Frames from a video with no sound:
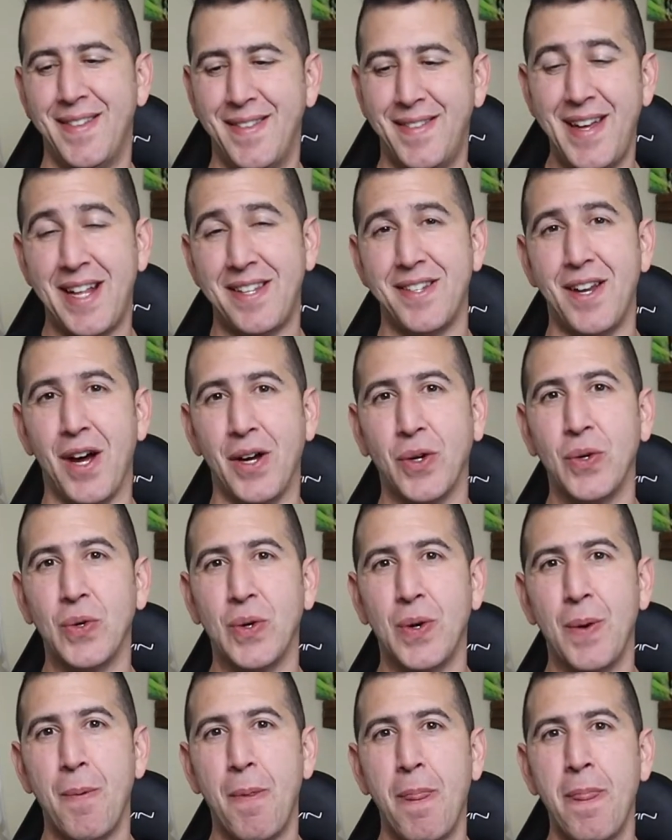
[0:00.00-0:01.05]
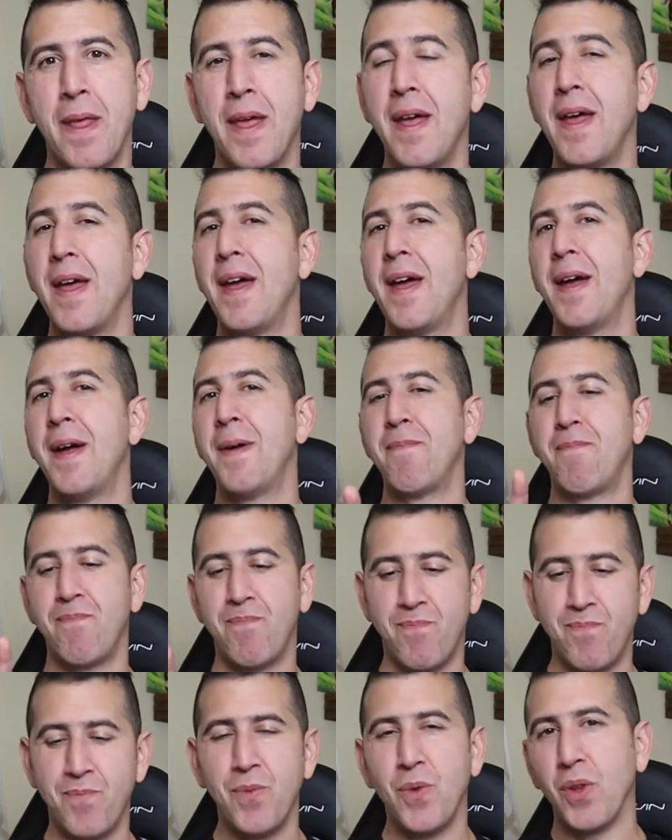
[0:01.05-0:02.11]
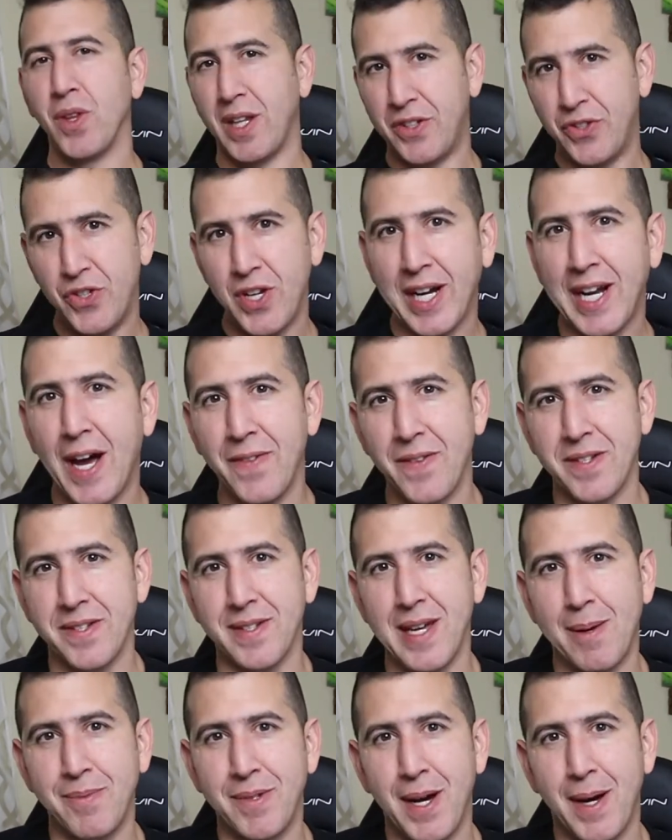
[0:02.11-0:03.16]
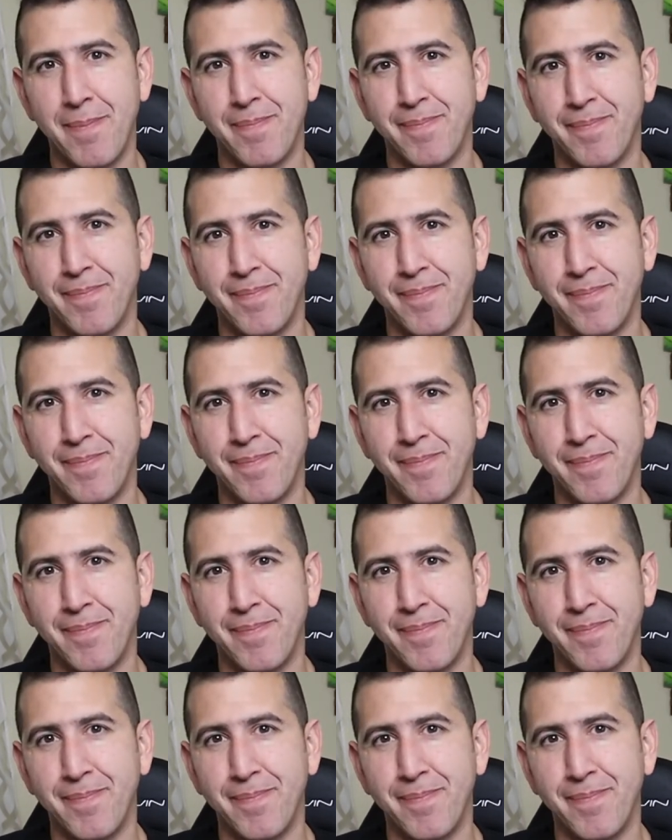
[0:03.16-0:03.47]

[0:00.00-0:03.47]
that's not cool. Let's check out this laptop.